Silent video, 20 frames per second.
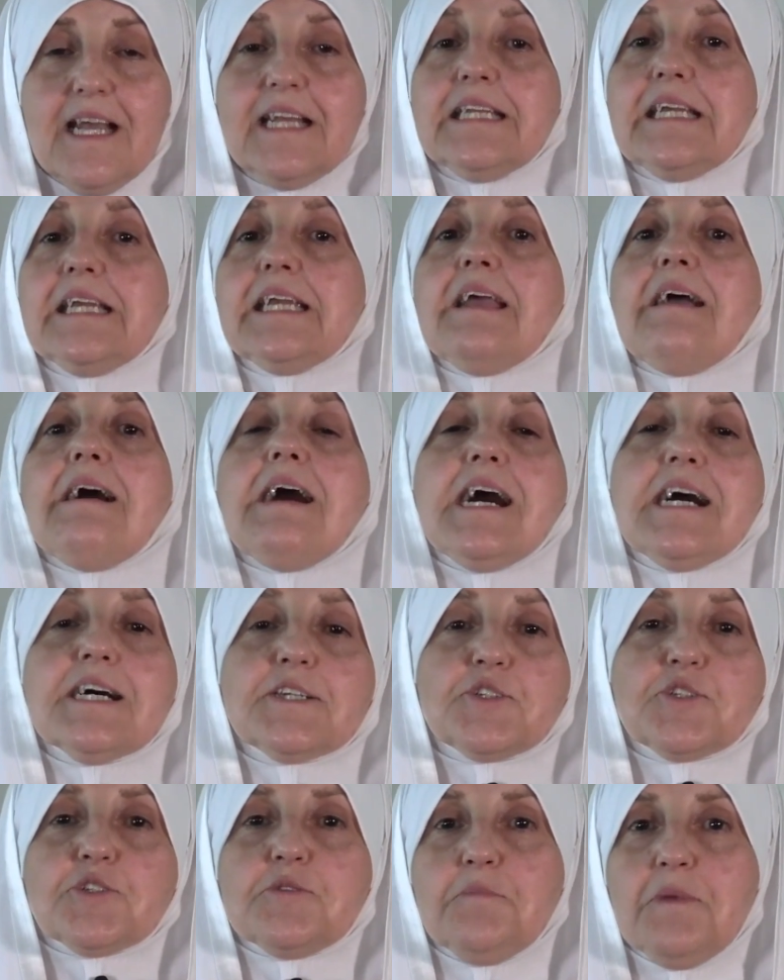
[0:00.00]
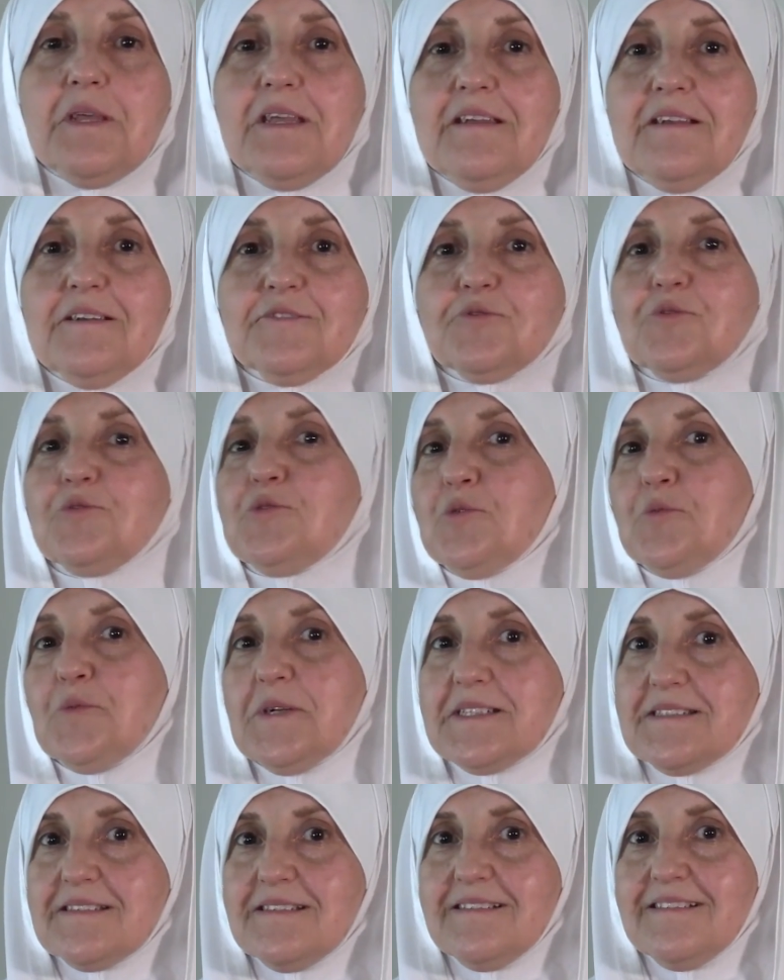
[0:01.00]
and He asked me to do
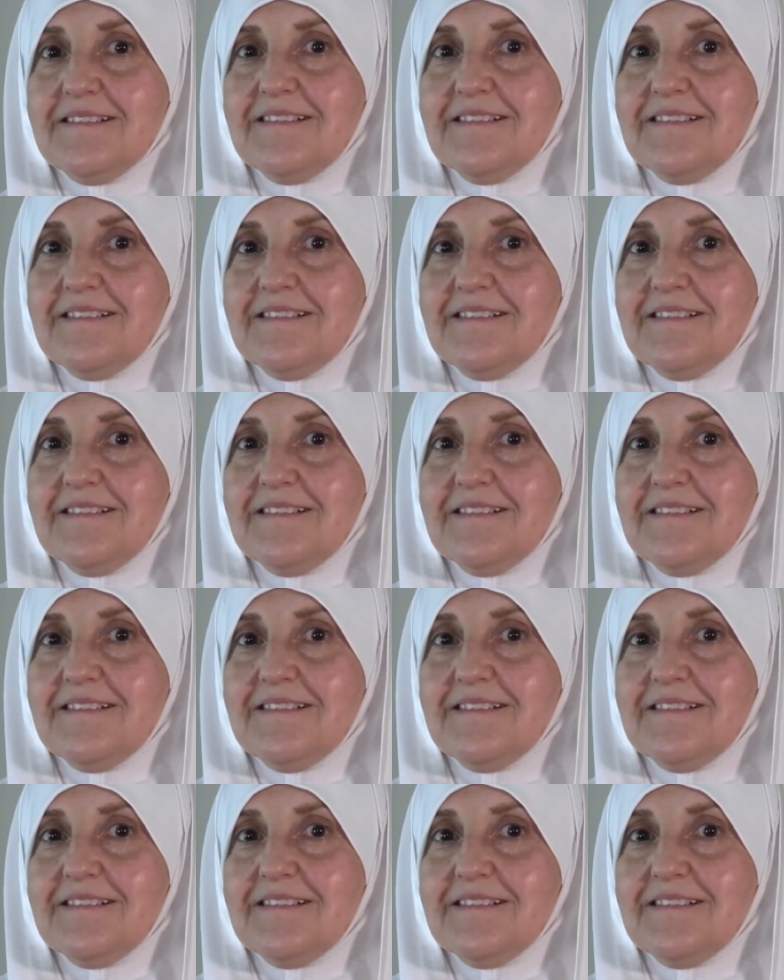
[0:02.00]
it.